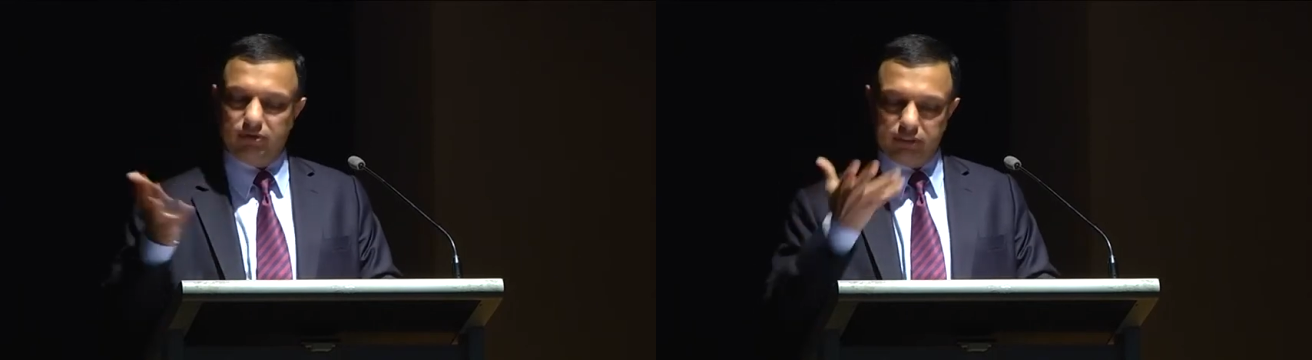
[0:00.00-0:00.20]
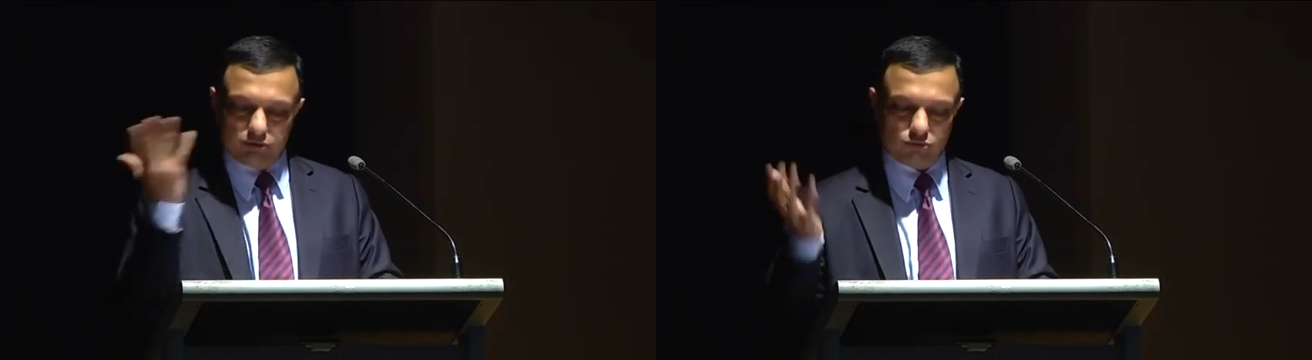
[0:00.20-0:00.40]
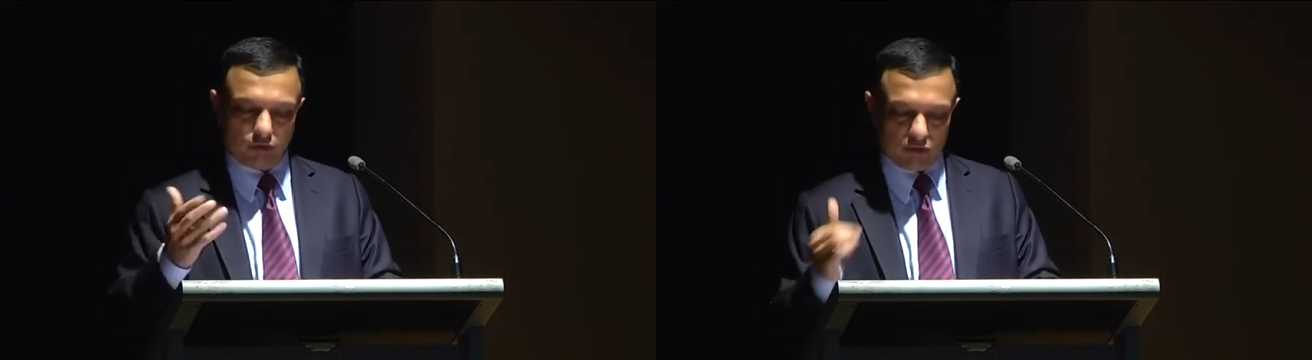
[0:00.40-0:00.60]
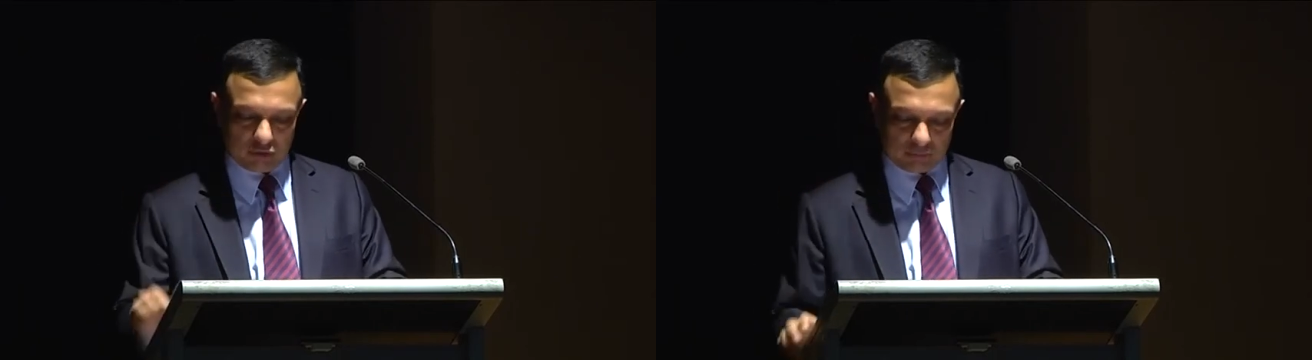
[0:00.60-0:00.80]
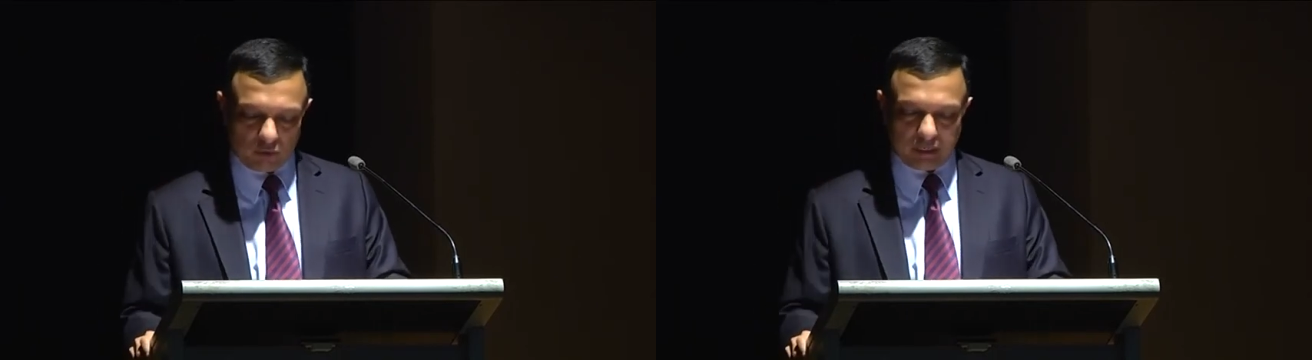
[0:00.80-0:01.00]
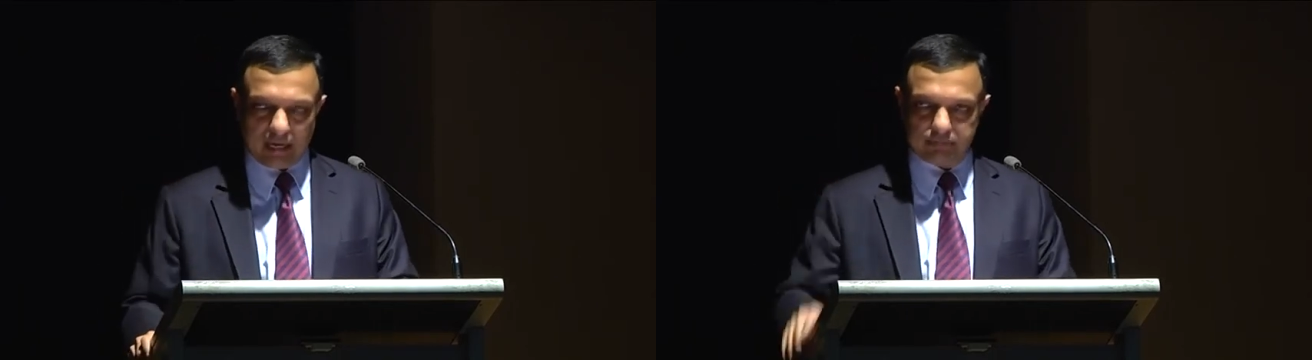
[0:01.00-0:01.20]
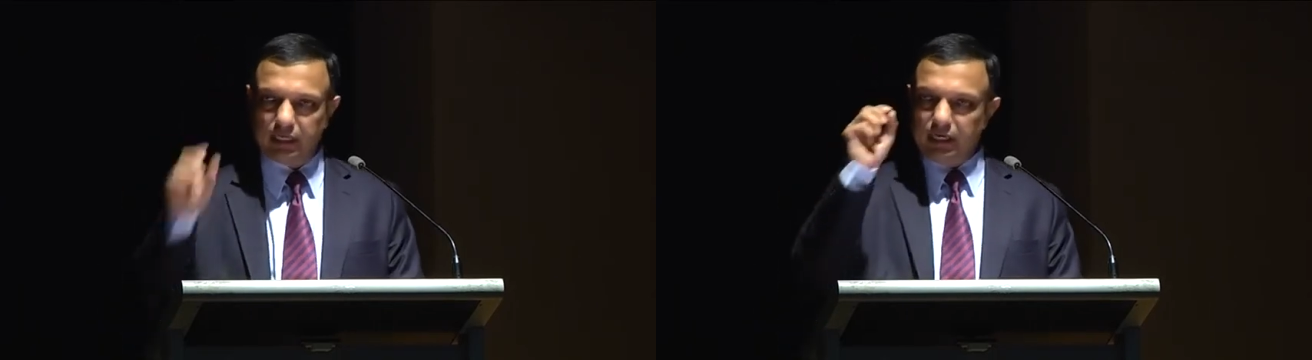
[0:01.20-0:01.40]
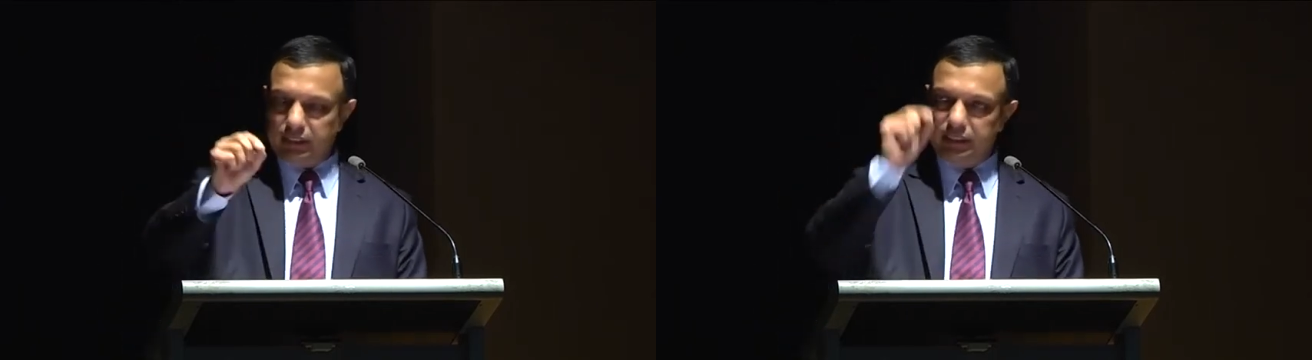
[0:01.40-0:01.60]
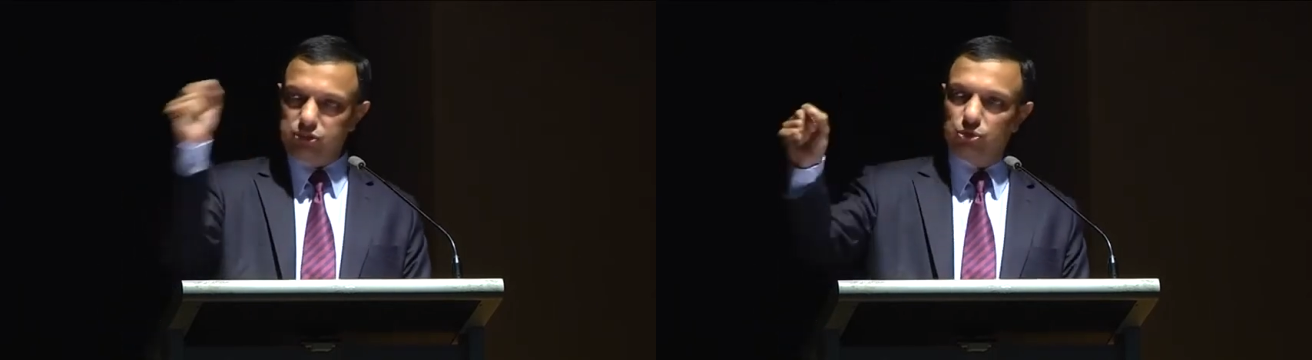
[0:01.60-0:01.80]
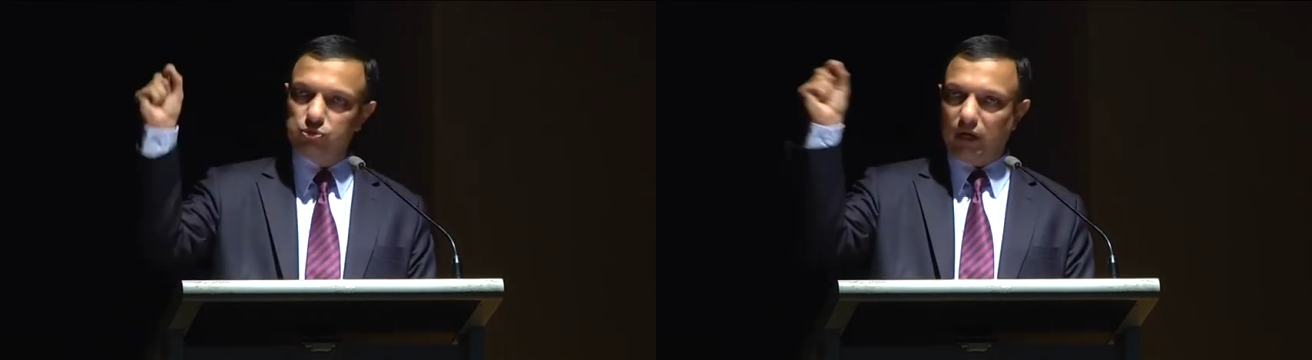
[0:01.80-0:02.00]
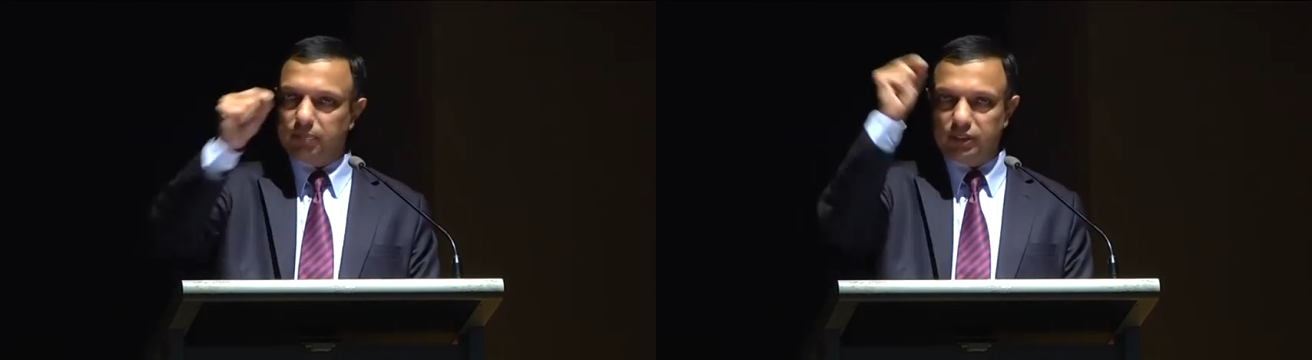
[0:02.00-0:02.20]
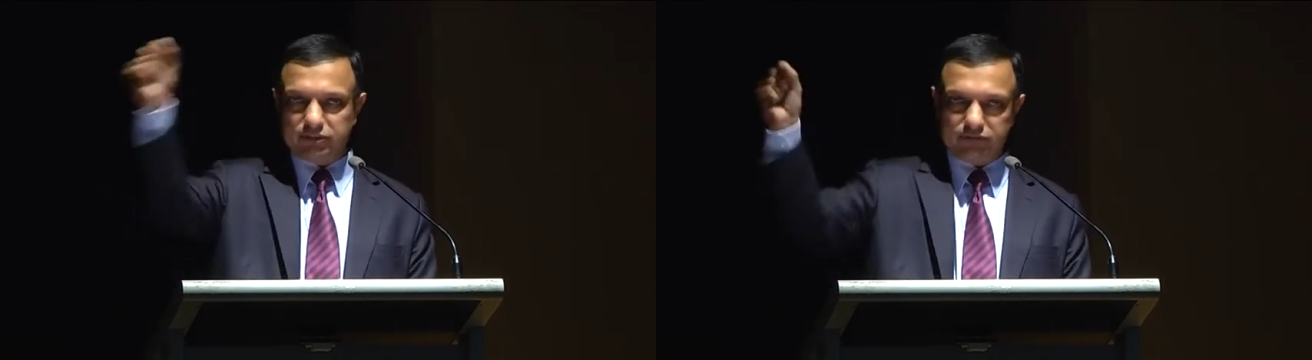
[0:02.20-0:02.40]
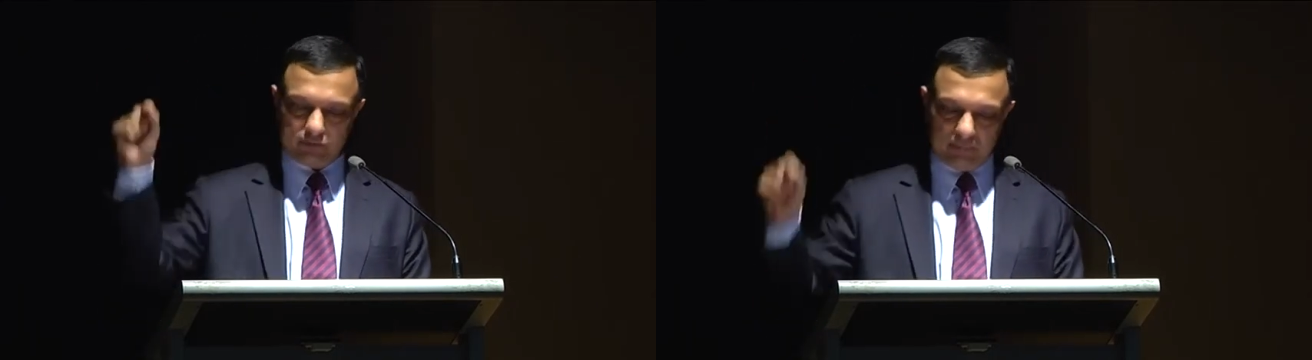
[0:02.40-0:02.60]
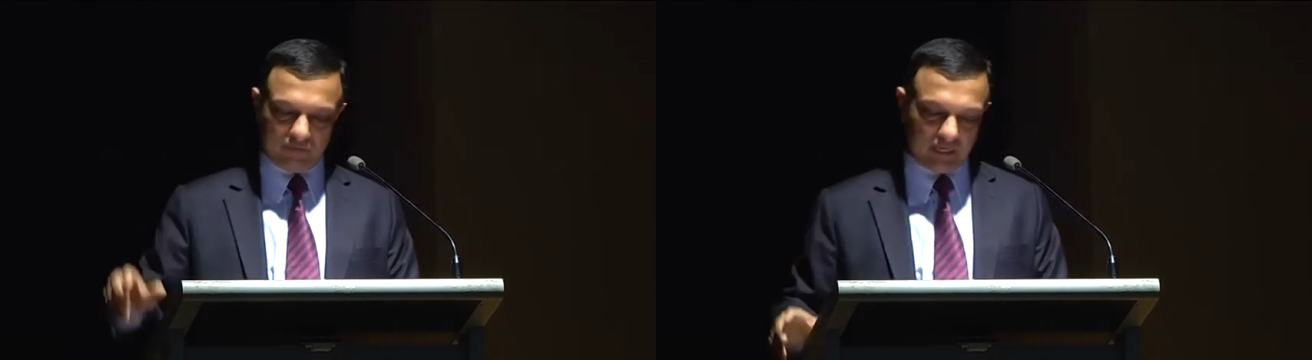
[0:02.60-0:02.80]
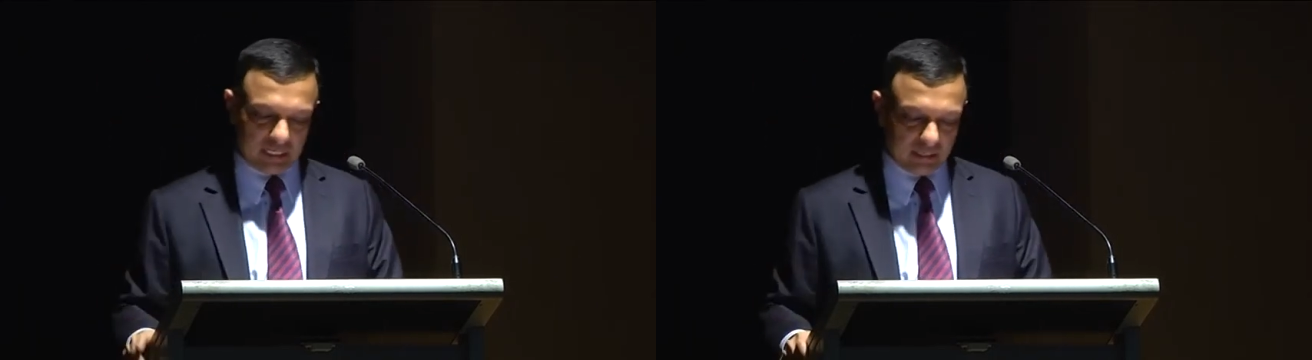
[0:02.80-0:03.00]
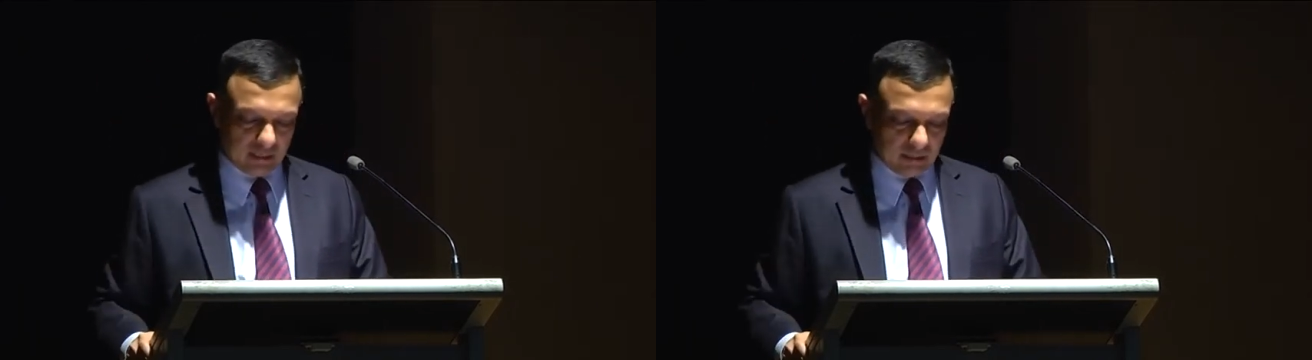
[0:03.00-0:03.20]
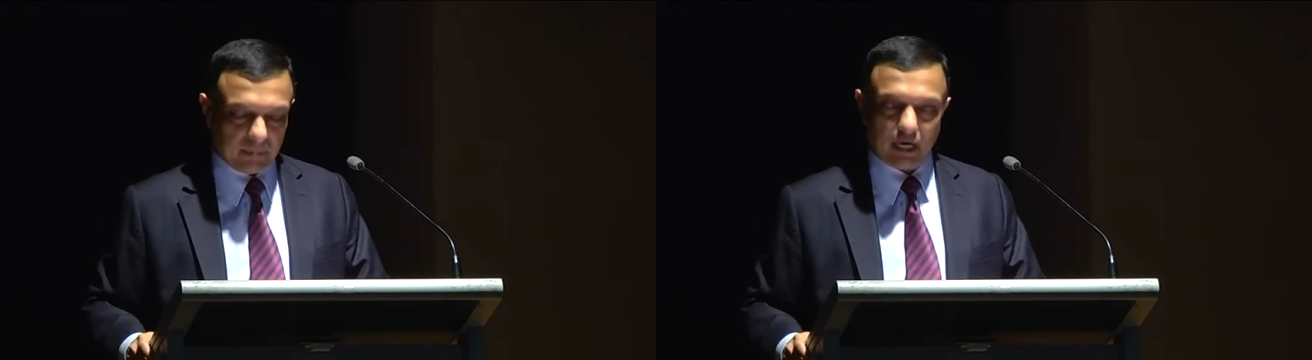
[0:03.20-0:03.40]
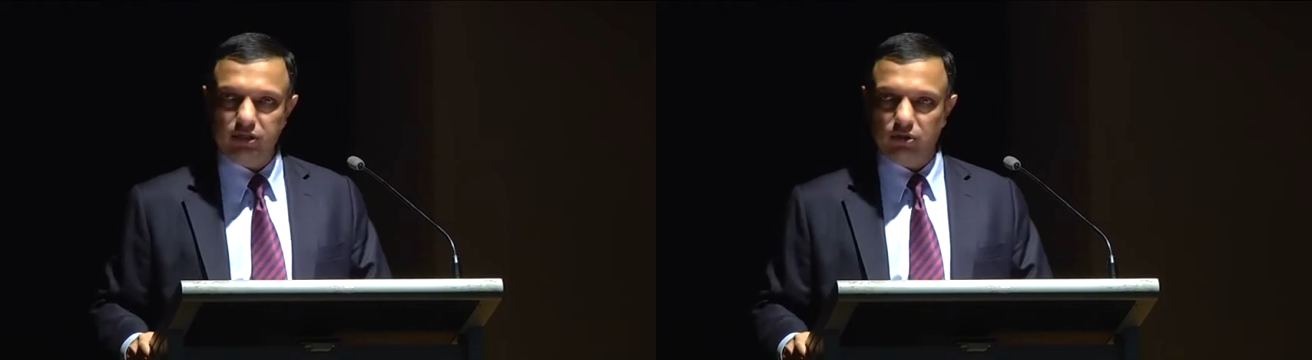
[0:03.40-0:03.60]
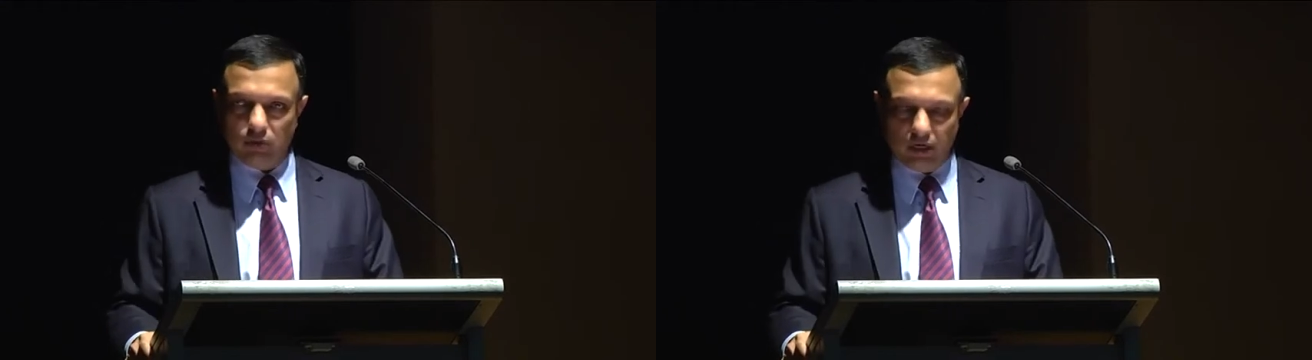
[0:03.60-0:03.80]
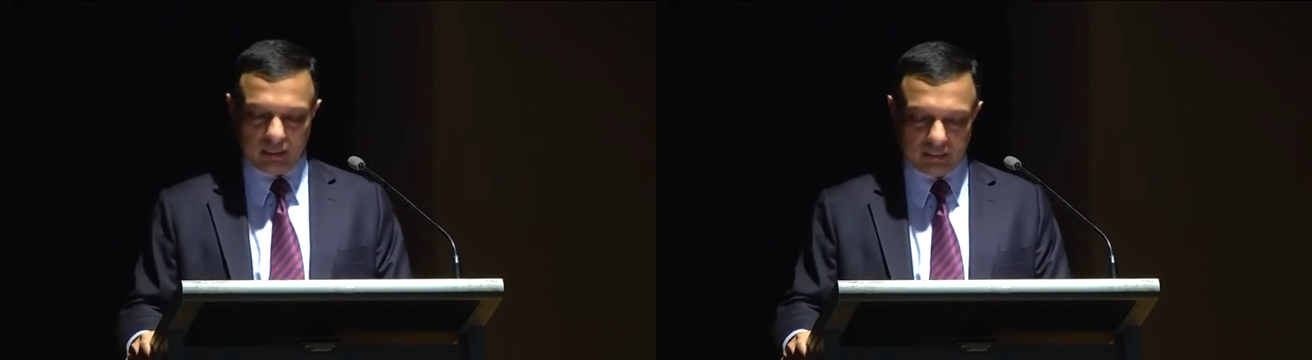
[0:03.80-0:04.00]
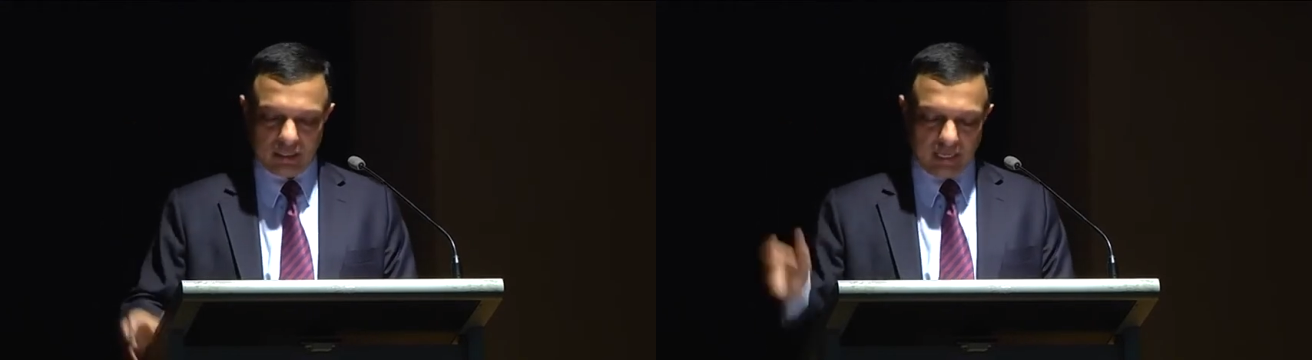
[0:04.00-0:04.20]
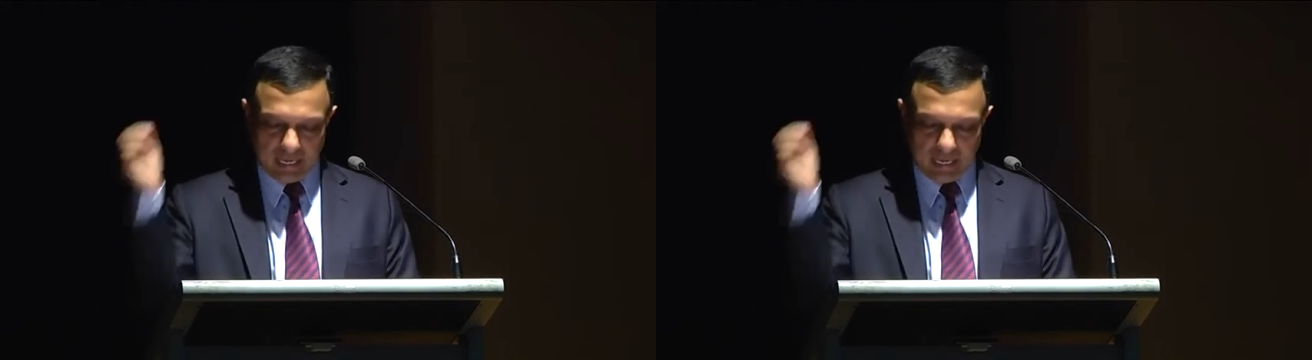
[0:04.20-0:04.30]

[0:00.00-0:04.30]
You know, this was one of those programs. They choose one person from every part of the world,